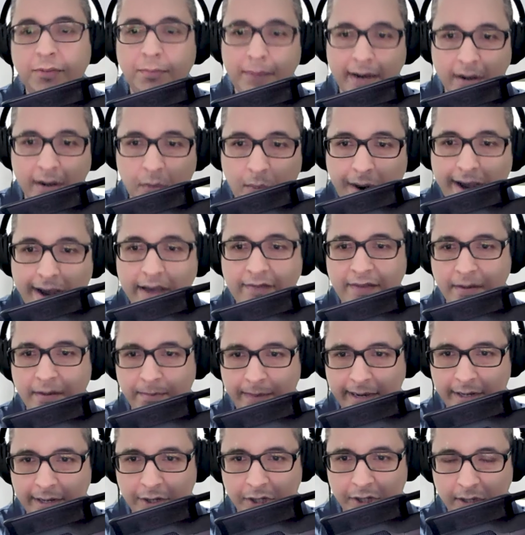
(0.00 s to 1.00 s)
My wife and
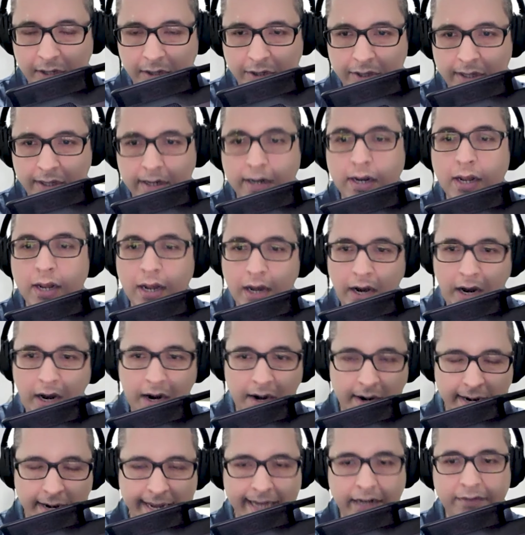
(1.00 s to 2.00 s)
my children
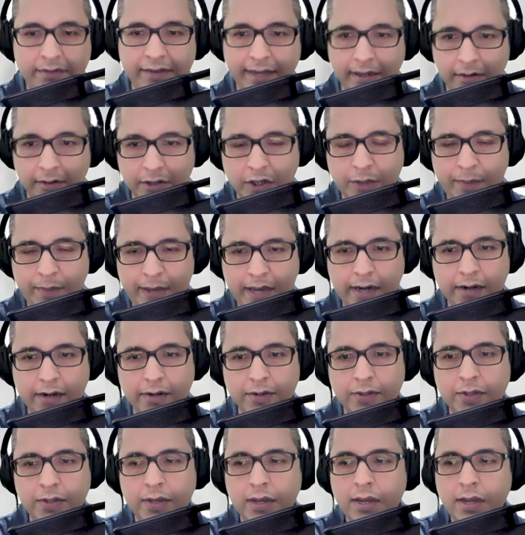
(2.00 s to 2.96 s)
are native English speakers.